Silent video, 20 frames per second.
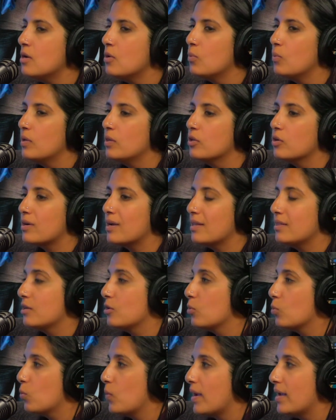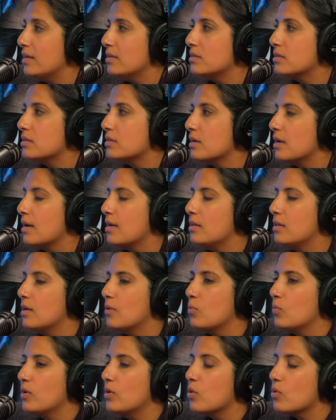We look at their weight, and
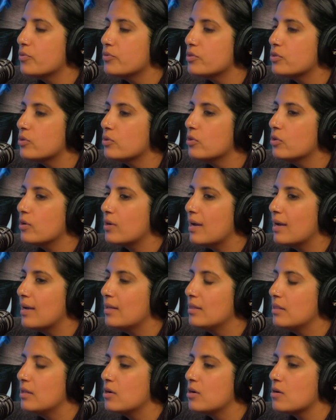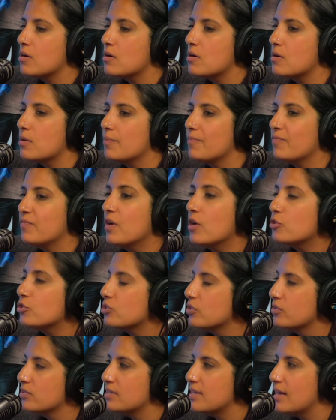then we also look at their
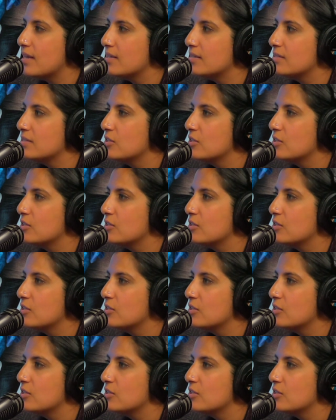functional status.